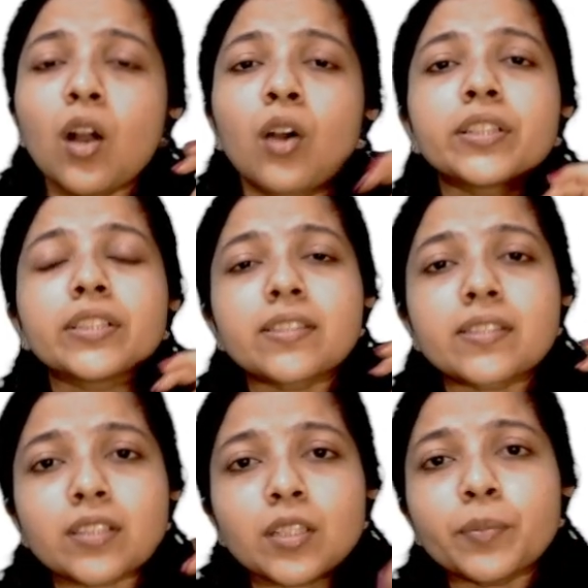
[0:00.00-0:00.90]
or
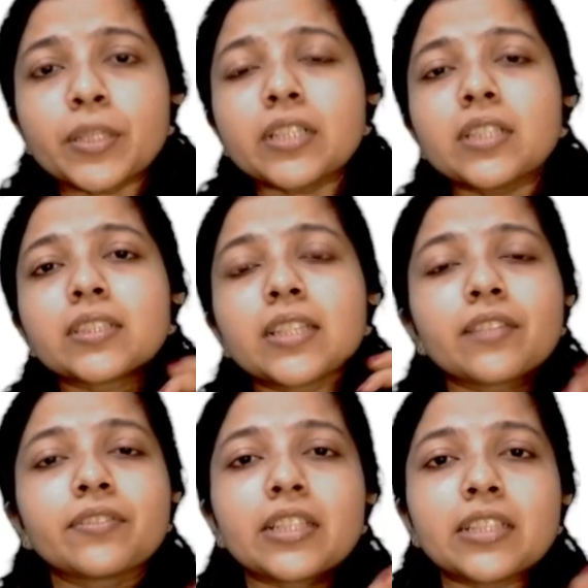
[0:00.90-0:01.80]
disturbing
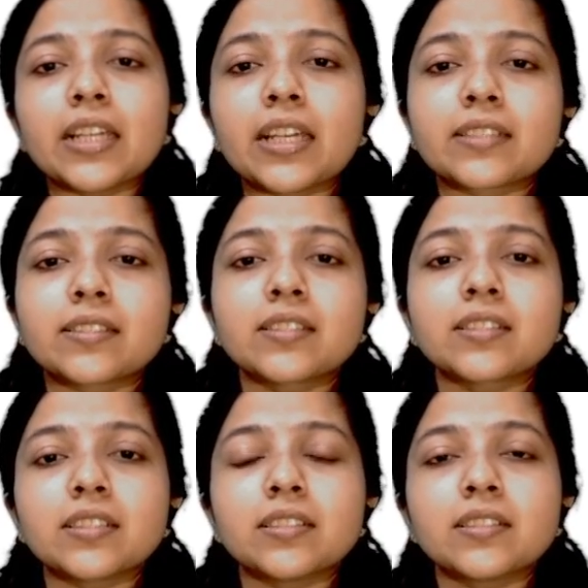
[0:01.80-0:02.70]
their very
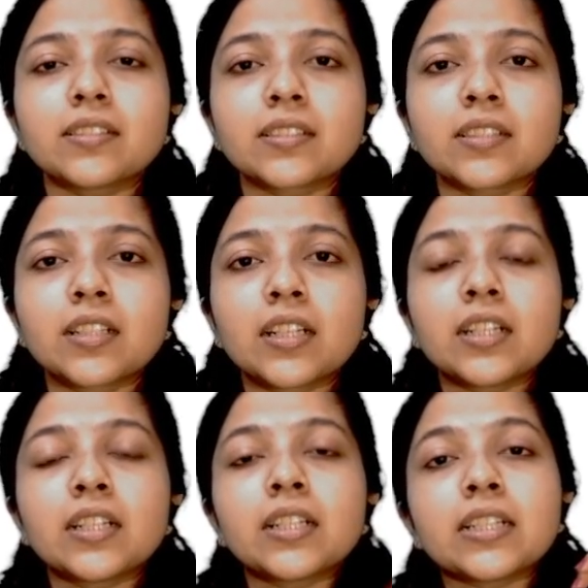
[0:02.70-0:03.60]
existence
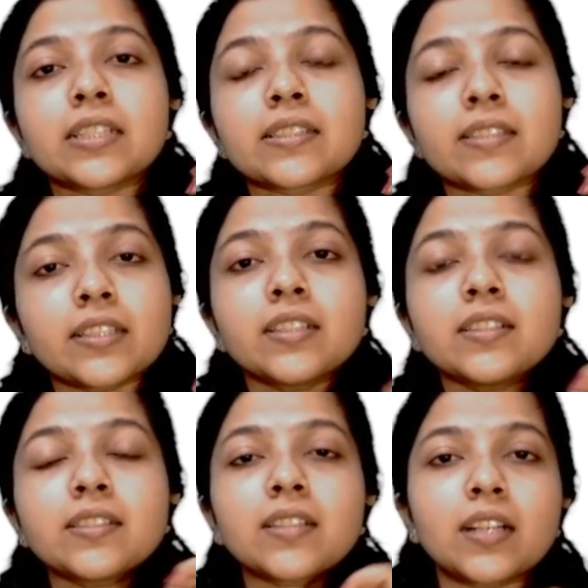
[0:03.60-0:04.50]

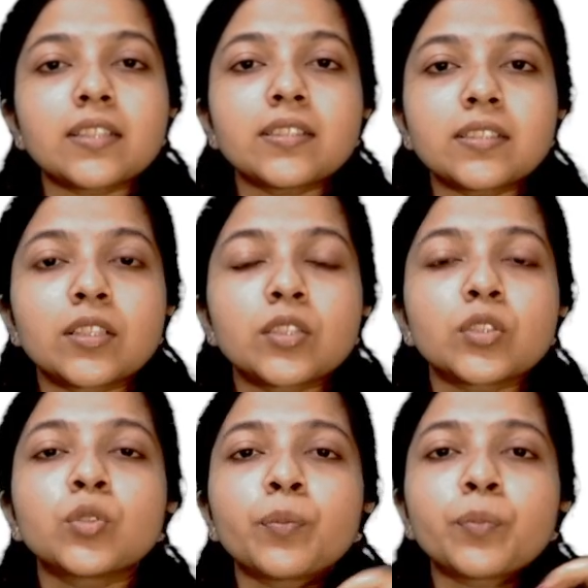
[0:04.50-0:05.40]
signals us
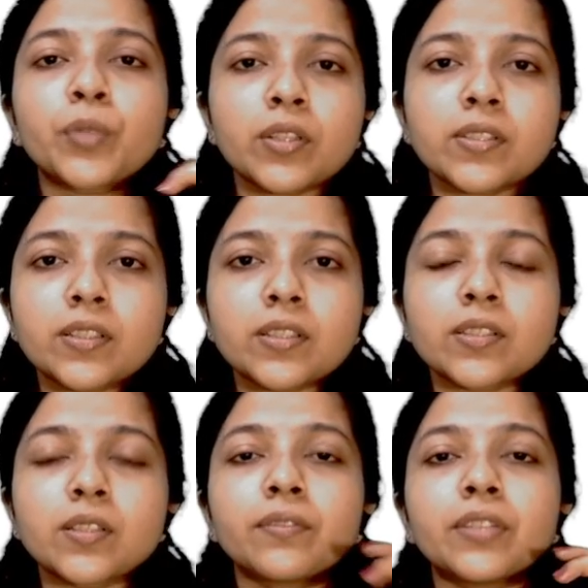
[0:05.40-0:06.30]
to a
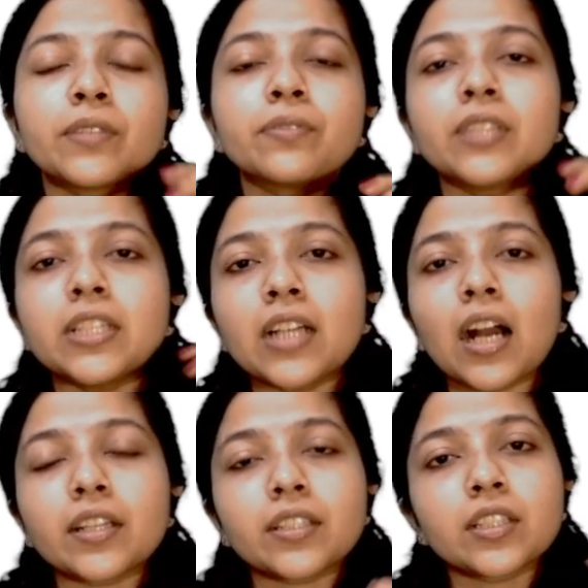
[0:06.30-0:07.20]
process where we
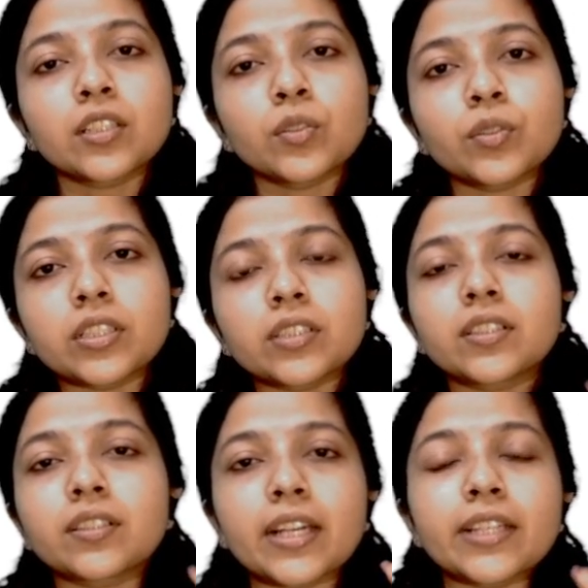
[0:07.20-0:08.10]
are ignoring
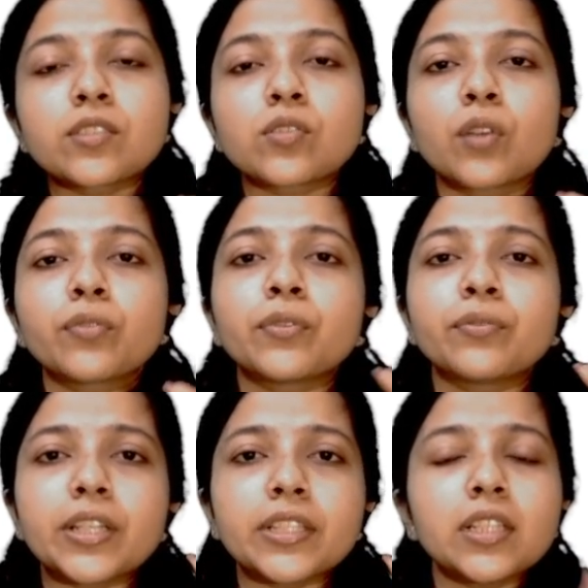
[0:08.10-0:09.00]
the rights of a
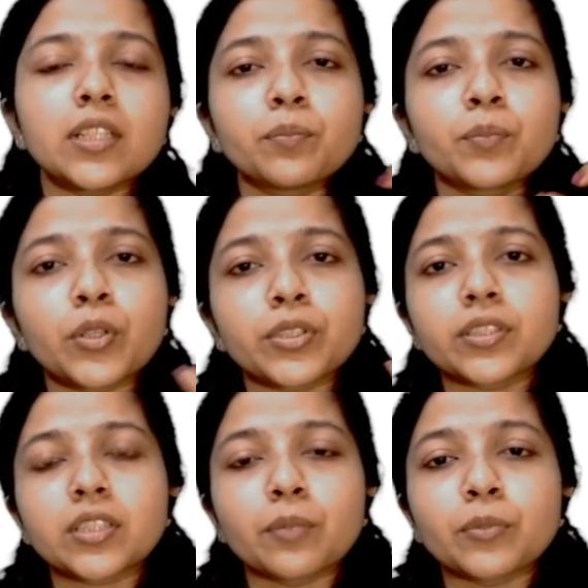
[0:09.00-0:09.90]
very
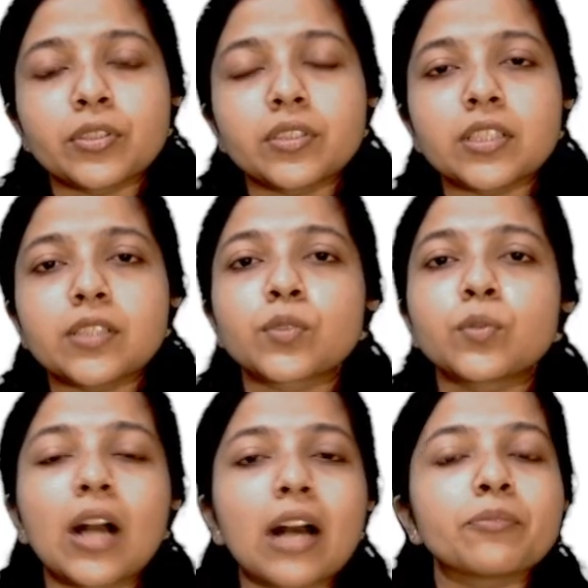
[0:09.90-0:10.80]
important communities
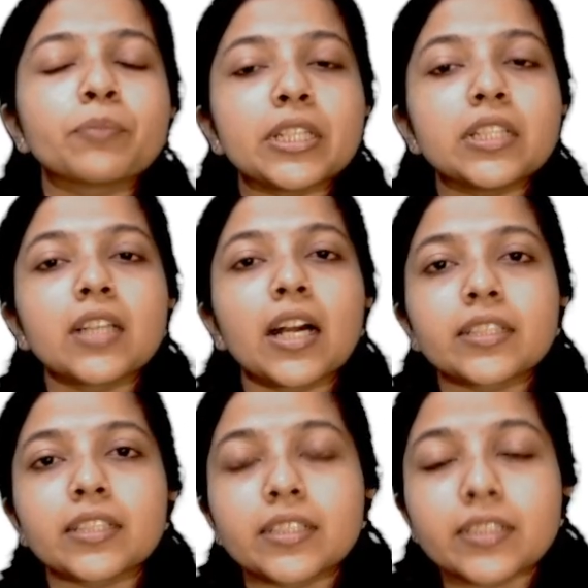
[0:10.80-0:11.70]
who have been
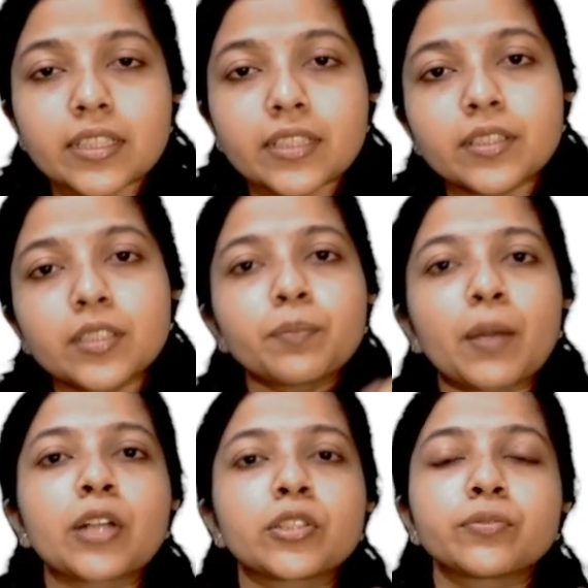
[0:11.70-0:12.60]
an integral
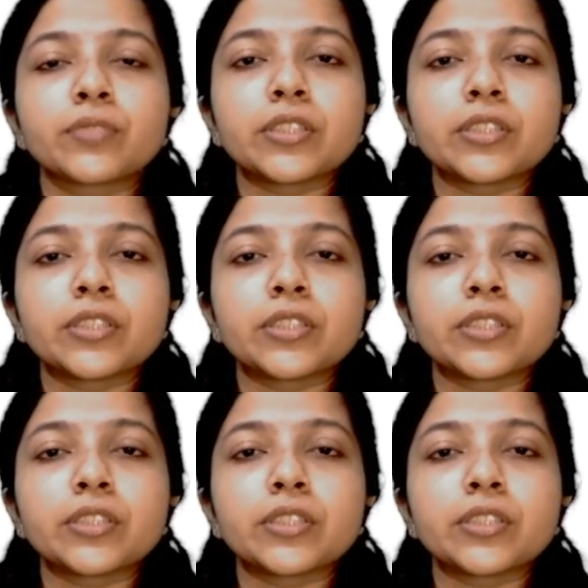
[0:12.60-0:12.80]
part of